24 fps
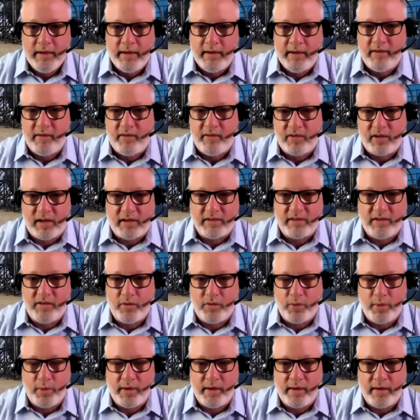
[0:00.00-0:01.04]
in
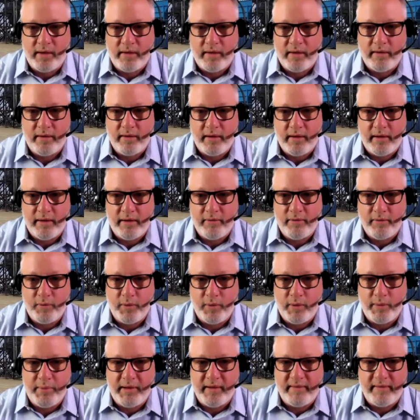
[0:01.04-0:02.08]
discussions with, and
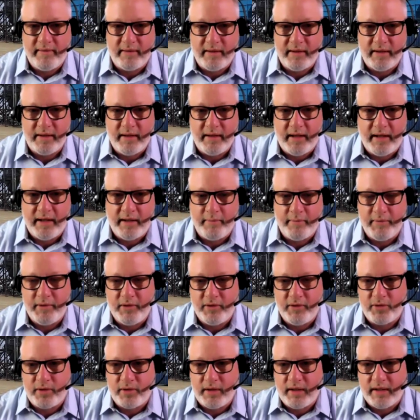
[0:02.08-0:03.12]
we basically light up
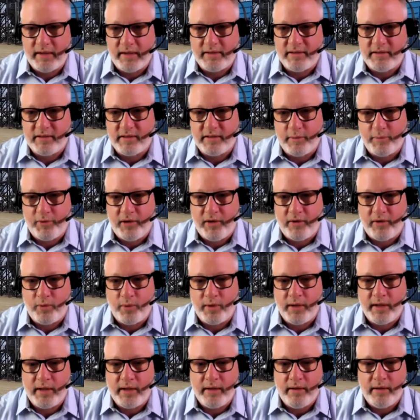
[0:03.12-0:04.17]
those relationships
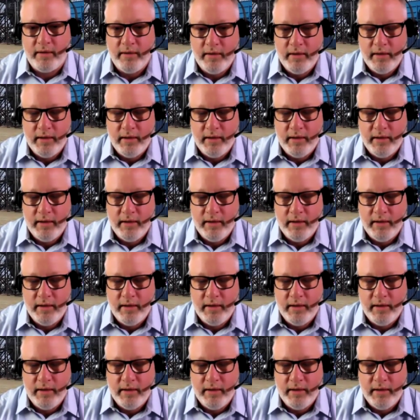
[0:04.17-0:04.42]
as we